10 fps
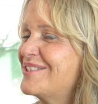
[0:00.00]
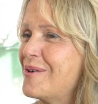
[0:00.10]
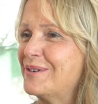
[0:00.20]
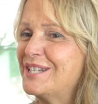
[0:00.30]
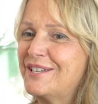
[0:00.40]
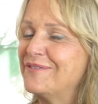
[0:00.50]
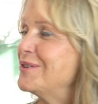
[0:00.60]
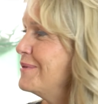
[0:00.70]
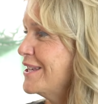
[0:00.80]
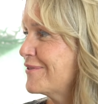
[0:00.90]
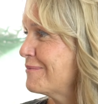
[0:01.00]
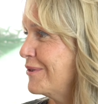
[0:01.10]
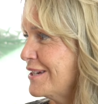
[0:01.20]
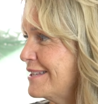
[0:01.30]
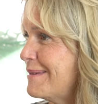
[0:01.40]
So we're just a few weeks from
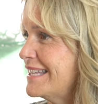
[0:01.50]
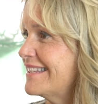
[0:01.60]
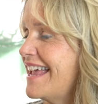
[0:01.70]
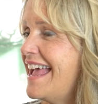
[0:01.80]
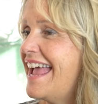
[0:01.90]
Christmas,